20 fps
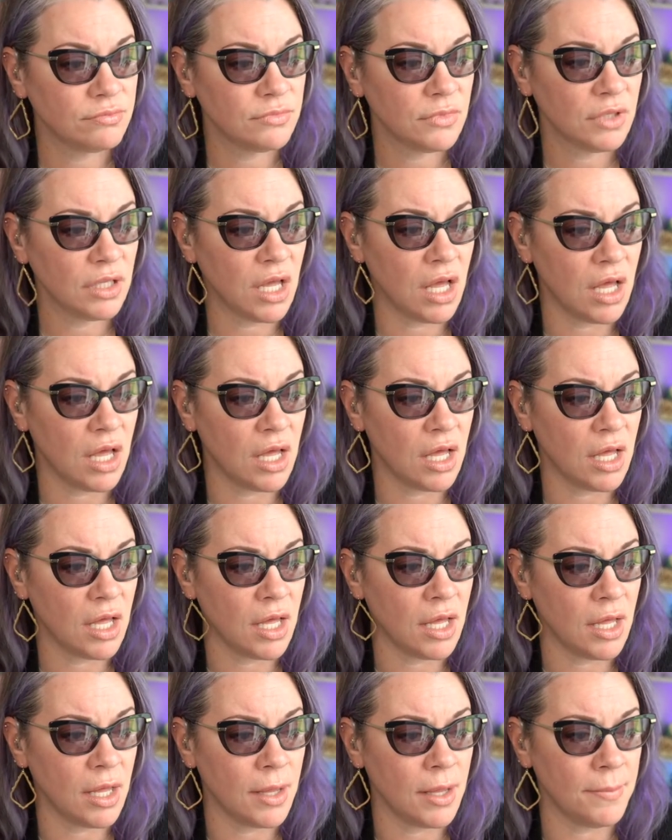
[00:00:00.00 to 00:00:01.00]

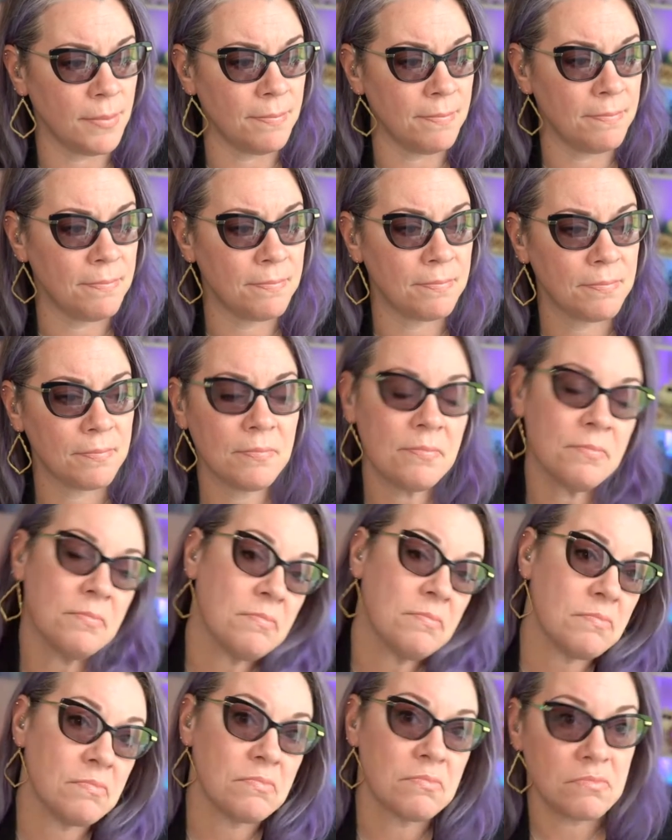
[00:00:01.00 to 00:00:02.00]
Um,
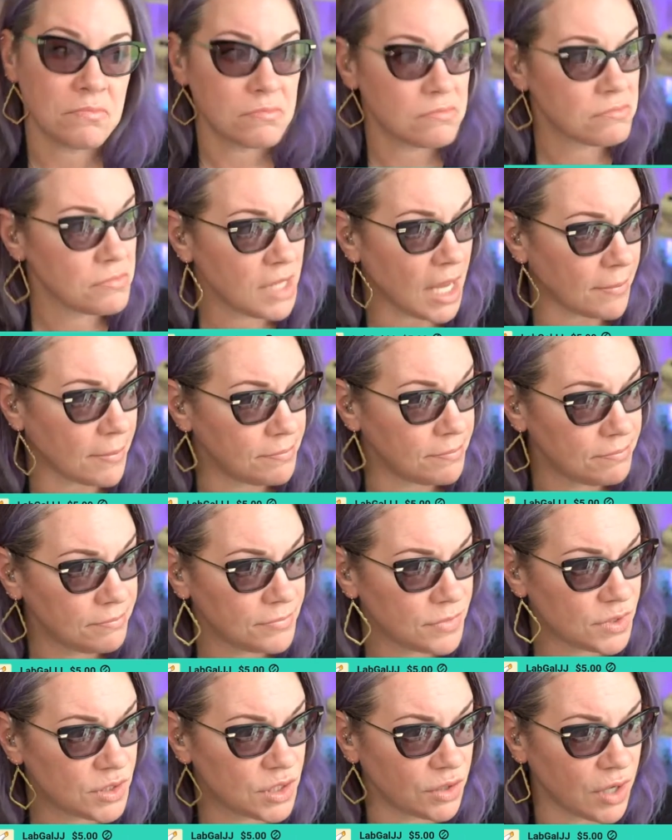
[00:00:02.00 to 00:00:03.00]
yeah.
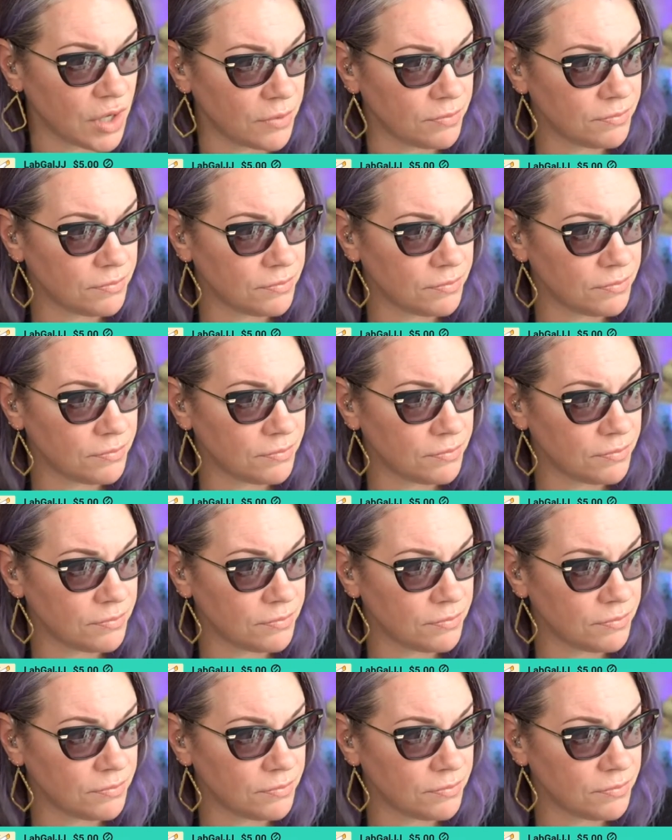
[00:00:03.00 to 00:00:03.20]
So, no.